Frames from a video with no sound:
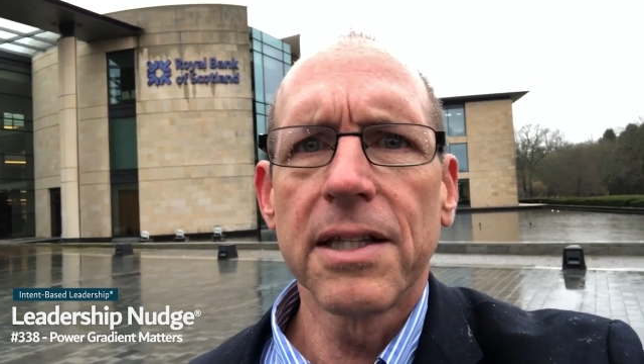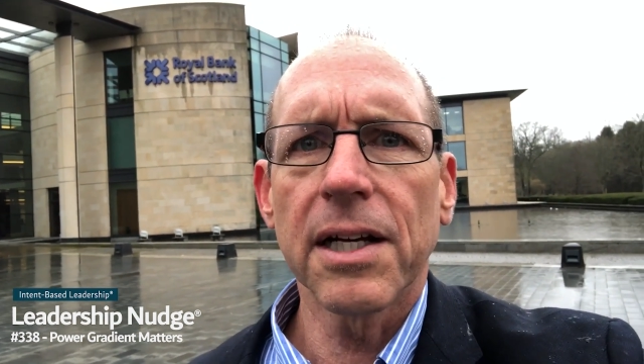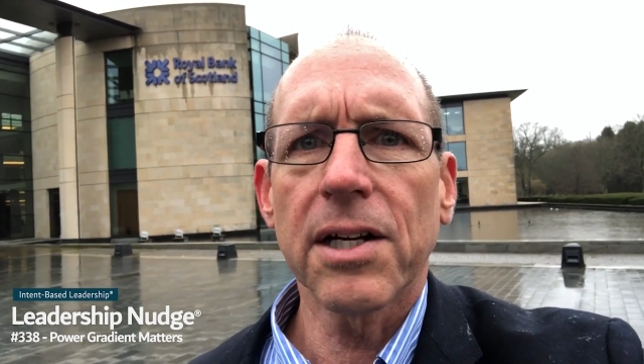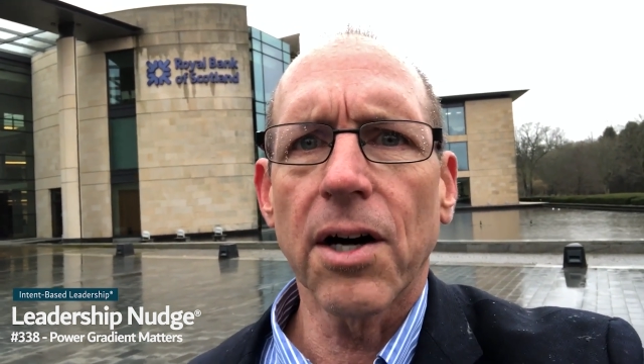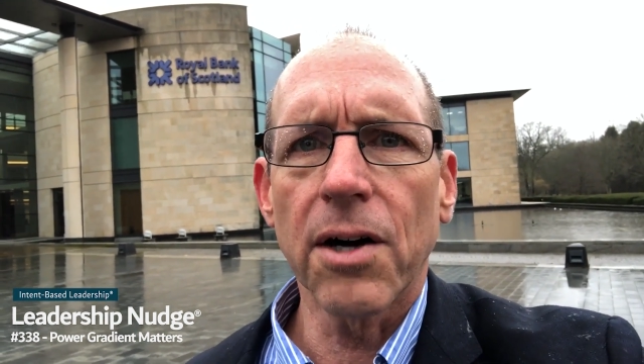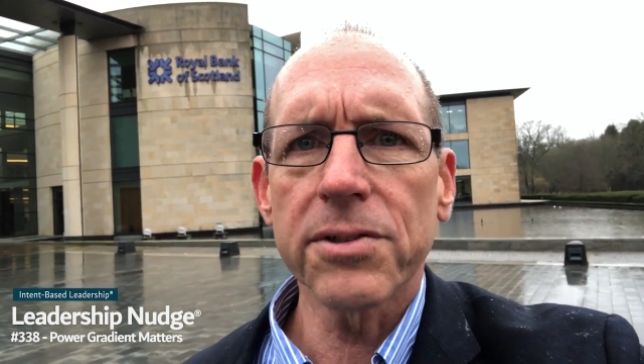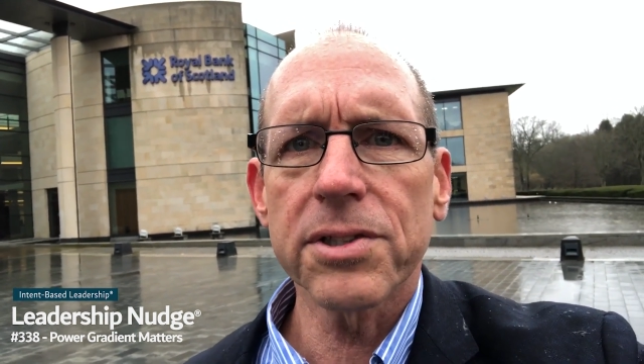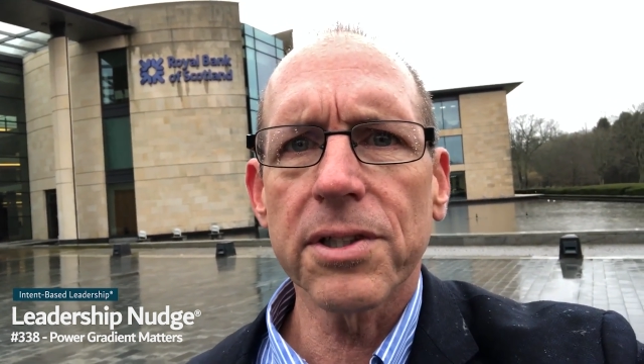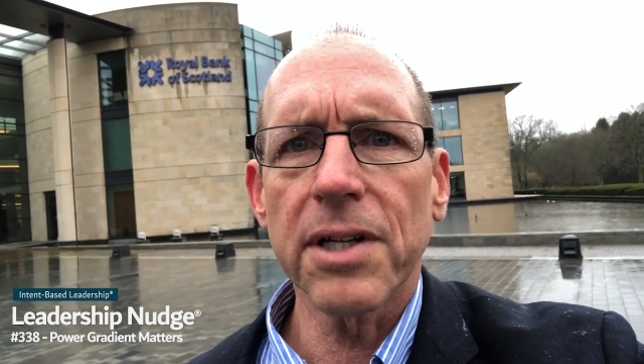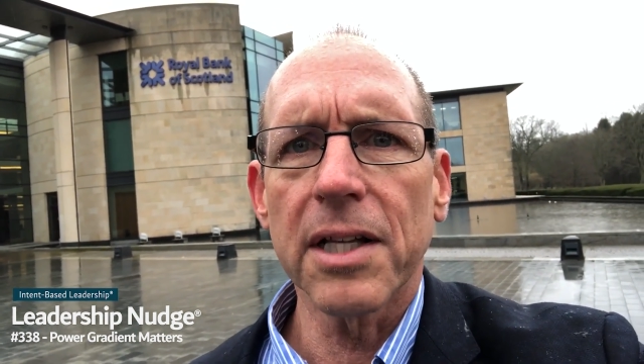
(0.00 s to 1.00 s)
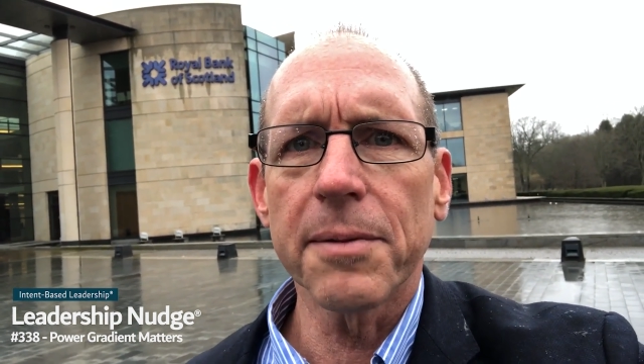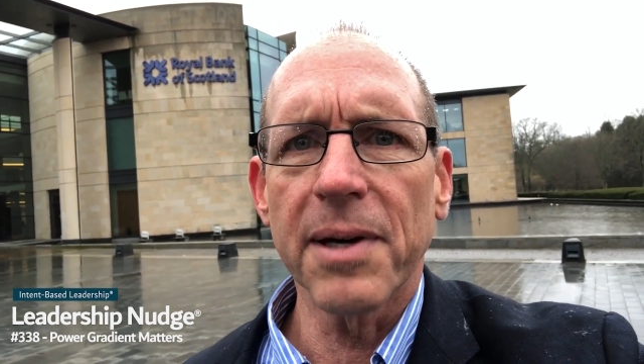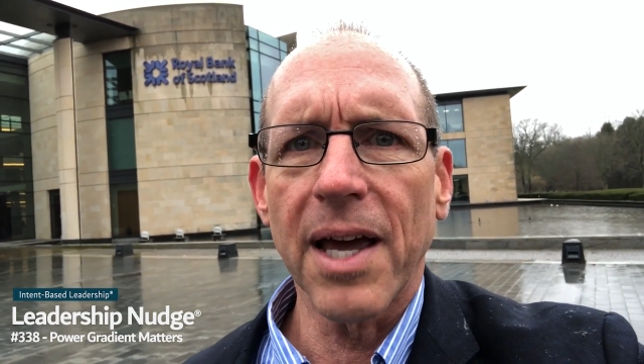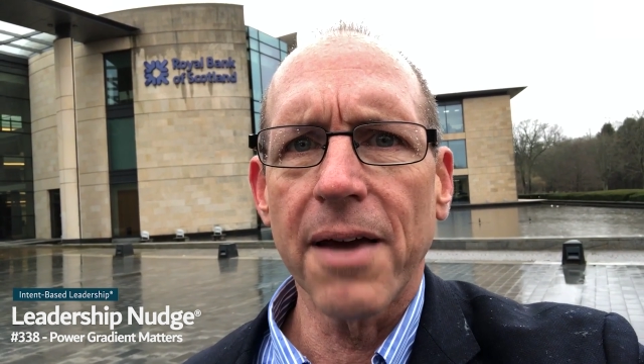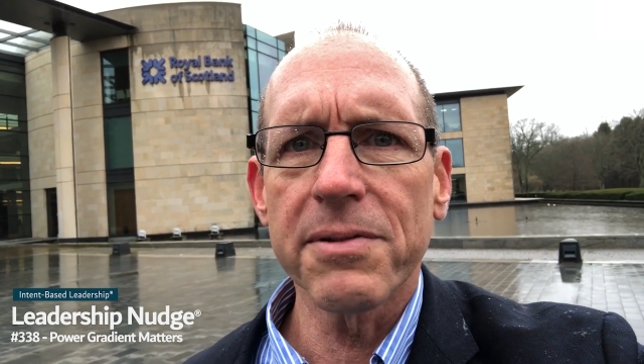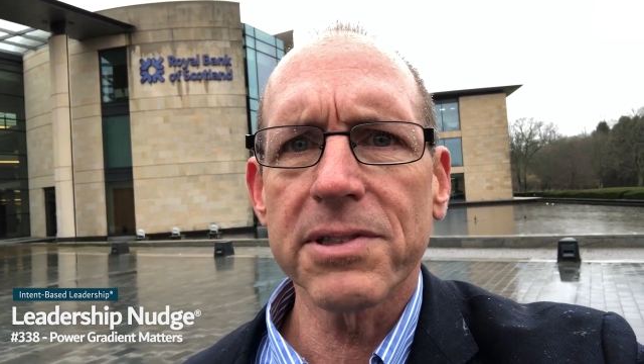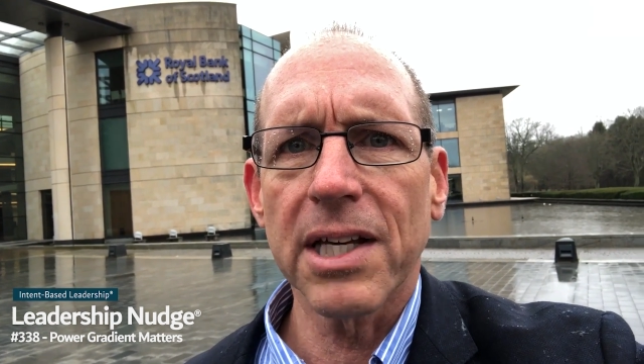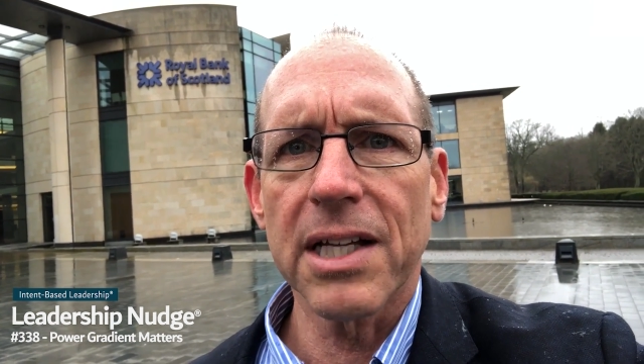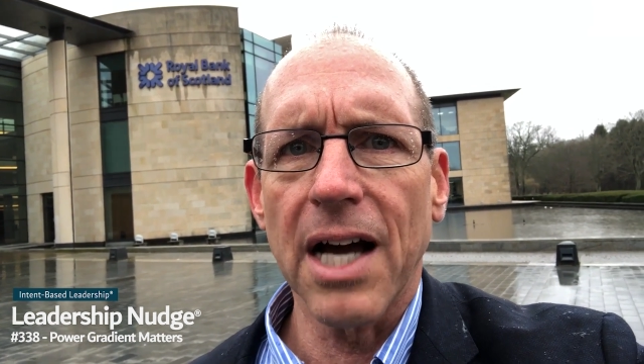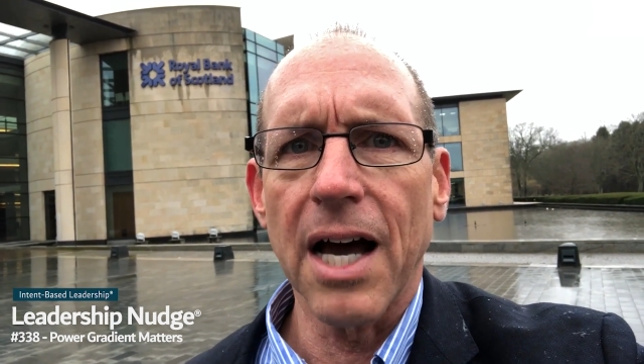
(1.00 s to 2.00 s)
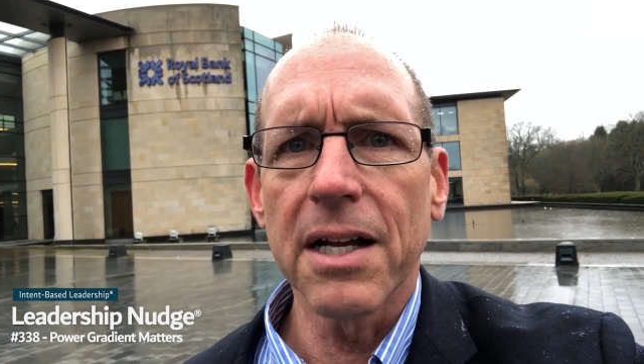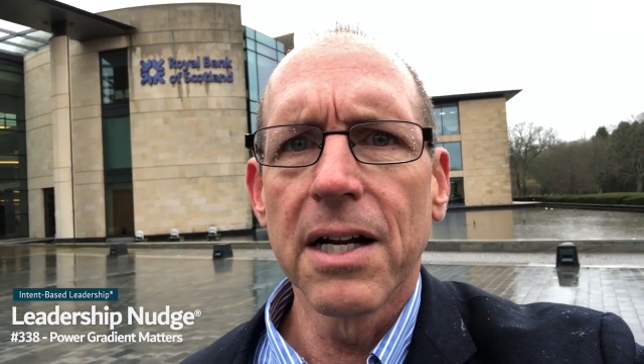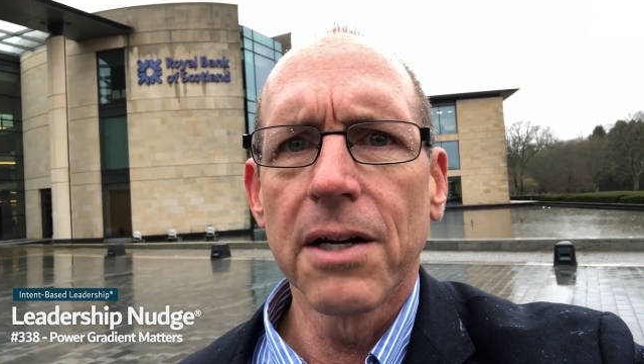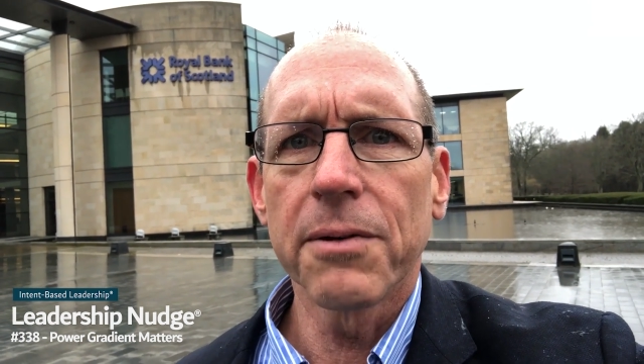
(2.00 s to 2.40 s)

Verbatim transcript: The culture and the behaviors they got